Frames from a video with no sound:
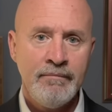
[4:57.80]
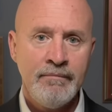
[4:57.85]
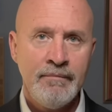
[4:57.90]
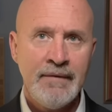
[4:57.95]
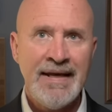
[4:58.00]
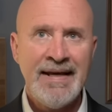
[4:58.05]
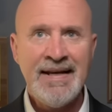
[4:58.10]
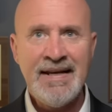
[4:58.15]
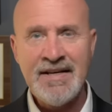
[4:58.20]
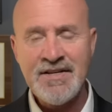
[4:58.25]

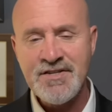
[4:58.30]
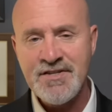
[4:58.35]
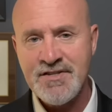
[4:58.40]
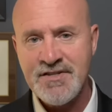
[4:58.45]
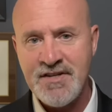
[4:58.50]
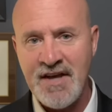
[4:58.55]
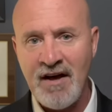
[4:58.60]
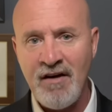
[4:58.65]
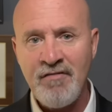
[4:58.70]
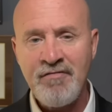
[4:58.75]
It is
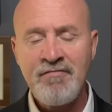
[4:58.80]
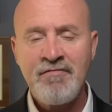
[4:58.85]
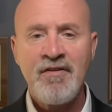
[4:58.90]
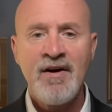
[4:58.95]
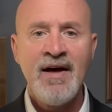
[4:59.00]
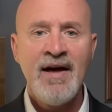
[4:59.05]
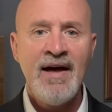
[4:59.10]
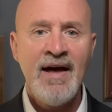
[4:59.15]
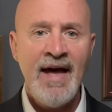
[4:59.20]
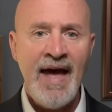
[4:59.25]
self-executing.
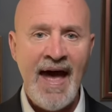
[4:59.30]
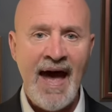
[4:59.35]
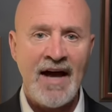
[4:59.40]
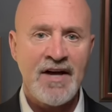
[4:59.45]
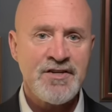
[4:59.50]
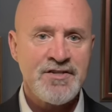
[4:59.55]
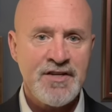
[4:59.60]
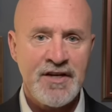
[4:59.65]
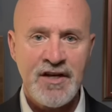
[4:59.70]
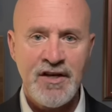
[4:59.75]

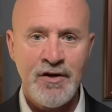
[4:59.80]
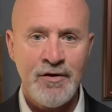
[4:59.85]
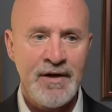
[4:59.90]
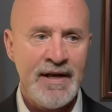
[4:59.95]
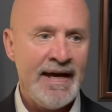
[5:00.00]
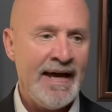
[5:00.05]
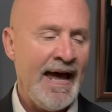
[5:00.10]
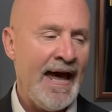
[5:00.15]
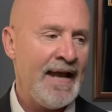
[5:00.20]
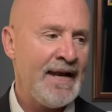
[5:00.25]

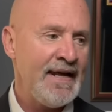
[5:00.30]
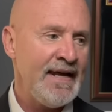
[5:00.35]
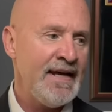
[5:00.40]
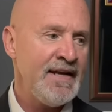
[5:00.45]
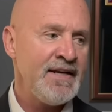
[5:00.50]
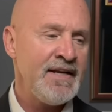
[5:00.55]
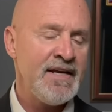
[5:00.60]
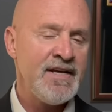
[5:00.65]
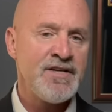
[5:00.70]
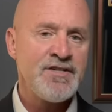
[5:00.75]
executing, and it
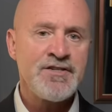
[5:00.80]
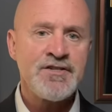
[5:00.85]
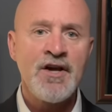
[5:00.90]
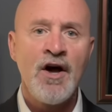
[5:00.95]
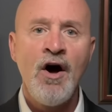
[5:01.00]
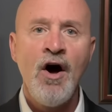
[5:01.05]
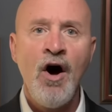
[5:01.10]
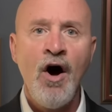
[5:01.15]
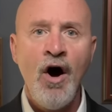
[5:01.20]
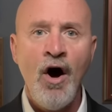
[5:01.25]
is
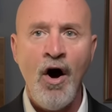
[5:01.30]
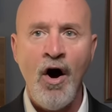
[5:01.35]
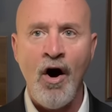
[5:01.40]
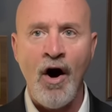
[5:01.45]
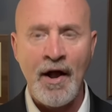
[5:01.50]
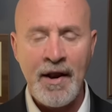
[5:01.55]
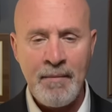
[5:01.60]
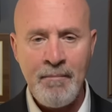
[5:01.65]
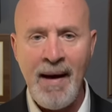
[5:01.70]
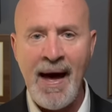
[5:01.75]

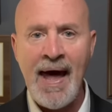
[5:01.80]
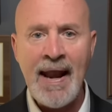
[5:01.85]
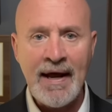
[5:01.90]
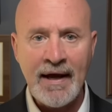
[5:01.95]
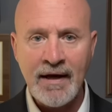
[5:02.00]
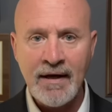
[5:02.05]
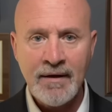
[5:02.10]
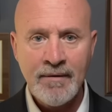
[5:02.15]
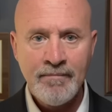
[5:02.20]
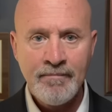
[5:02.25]

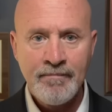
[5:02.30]
automatic.